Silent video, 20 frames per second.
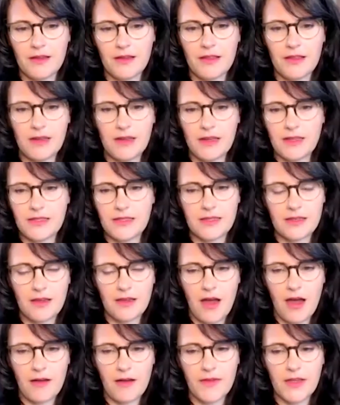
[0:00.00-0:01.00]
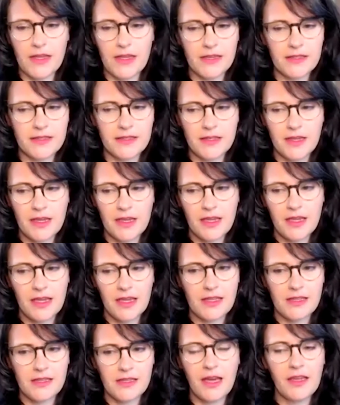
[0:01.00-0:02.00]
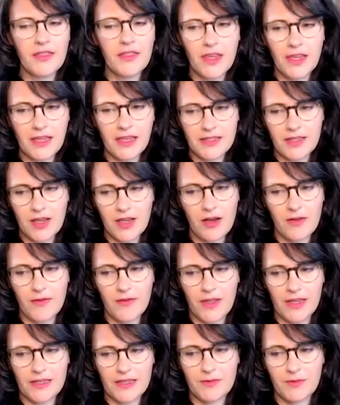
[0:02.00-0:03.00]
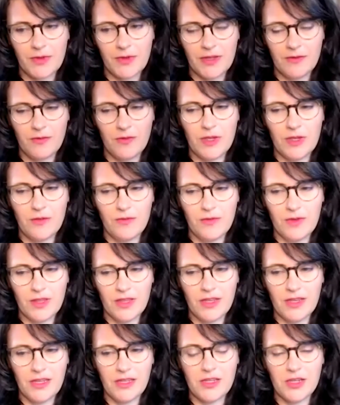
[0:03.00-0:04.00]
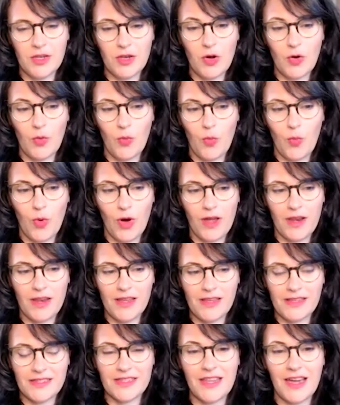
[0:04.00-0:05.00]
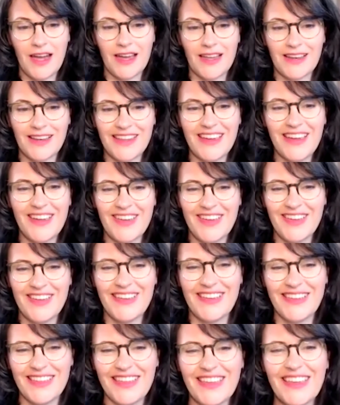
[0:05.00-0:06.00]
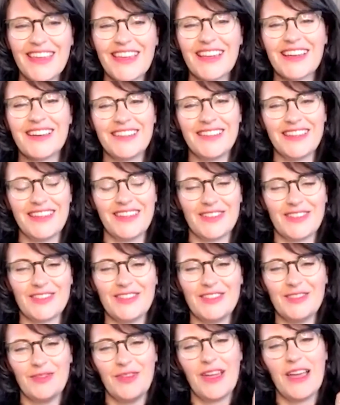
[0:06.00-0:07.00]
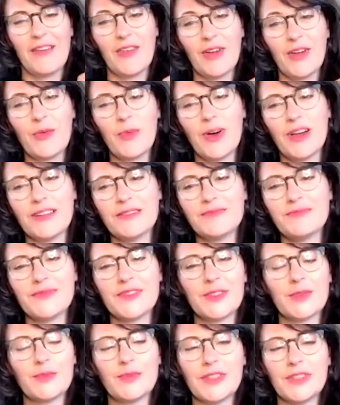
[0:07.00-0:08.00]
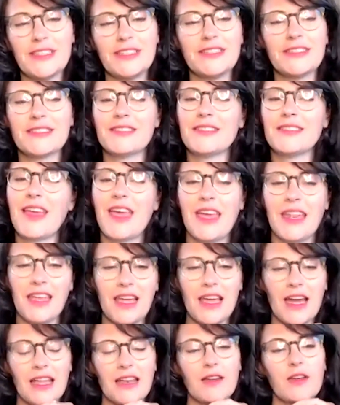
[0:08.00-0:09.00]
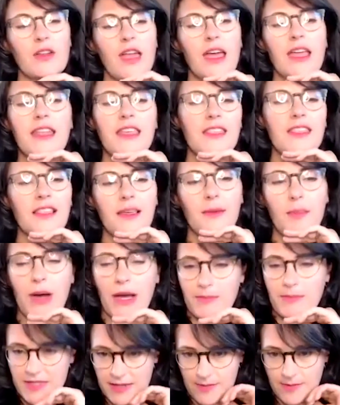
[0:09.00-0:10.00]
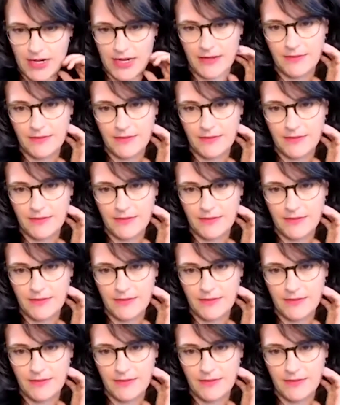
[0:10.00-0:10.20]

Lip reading: it's obvious. Nothing is obvious. We really need to know what is not clear to everyone. So please, anything that pops to mind.